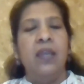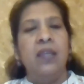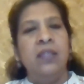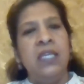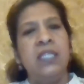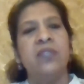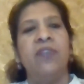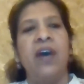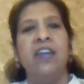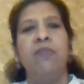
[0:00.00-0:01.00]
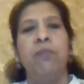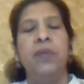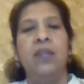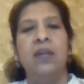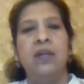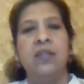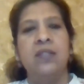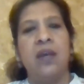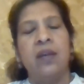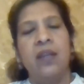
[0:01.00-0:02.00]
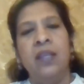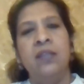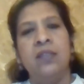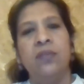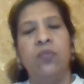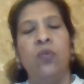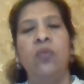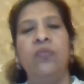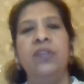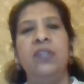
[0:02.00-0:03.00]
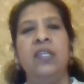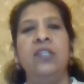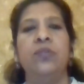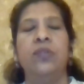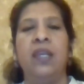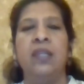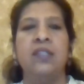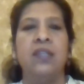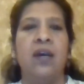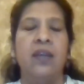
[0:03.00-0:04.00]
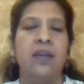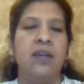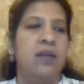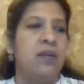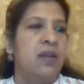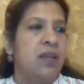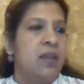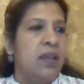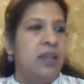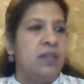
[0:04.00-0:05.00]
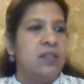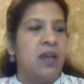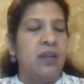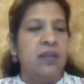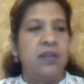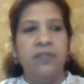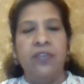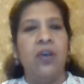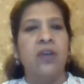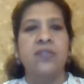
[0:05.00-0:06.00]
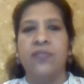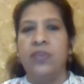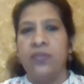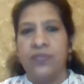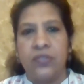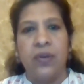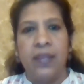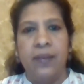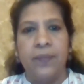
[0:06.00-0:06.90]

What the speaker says: these 5 pillars are interwoven into the entire philosophy of SOIL.